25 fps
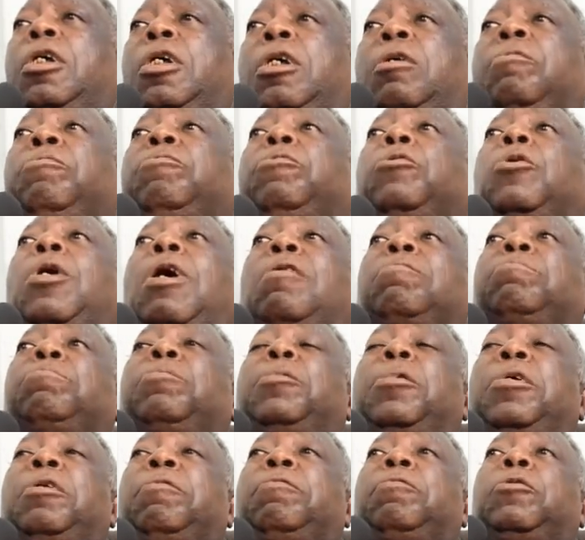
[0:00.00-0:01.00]
If you
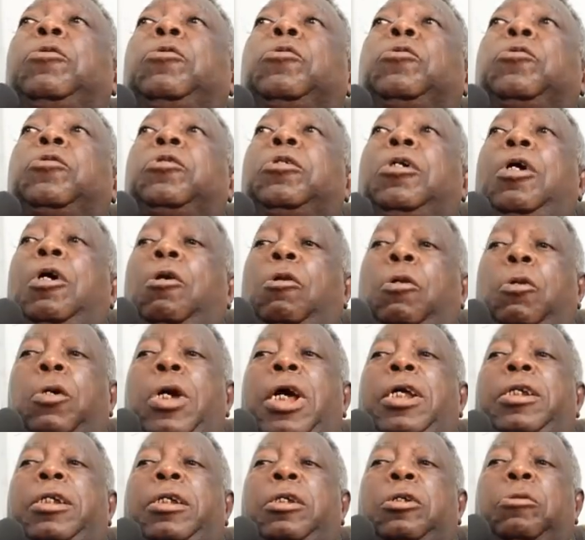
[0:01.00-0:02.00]
look
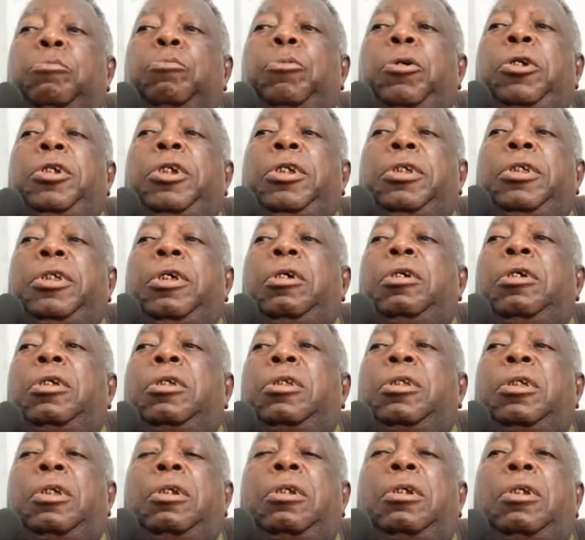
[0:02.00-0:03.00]
at this boy, they say
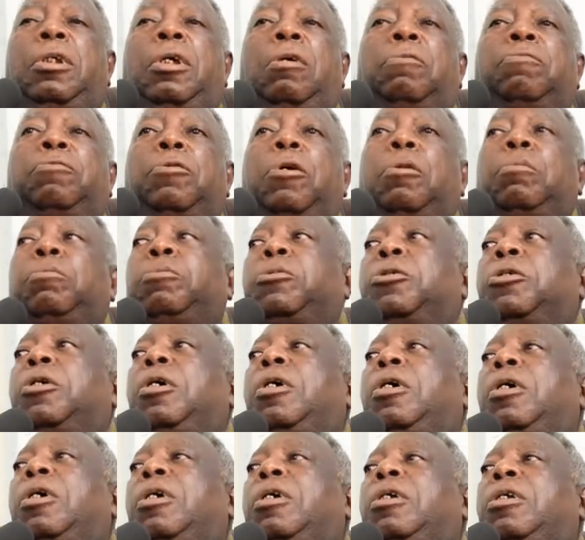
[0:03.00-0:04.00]
it's in Forbes.
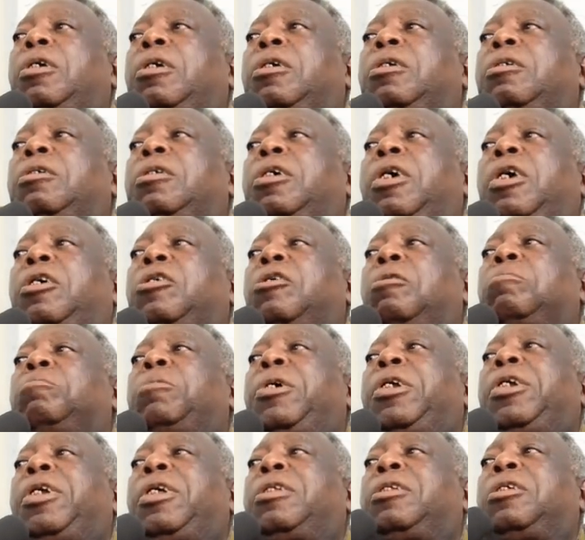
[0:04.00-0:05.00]
This is a young
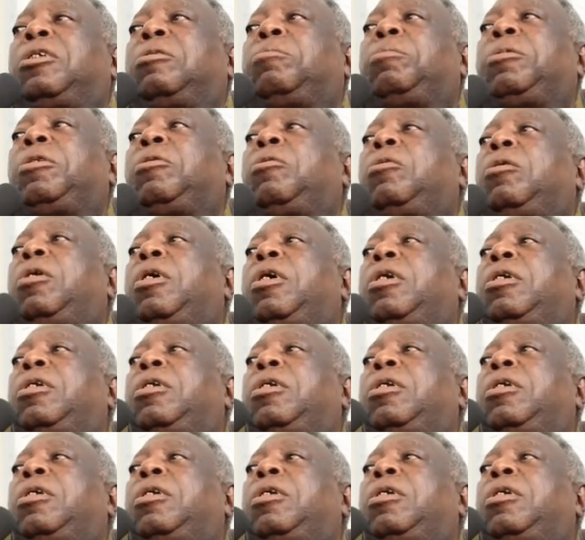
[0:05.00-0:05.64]
man that has been.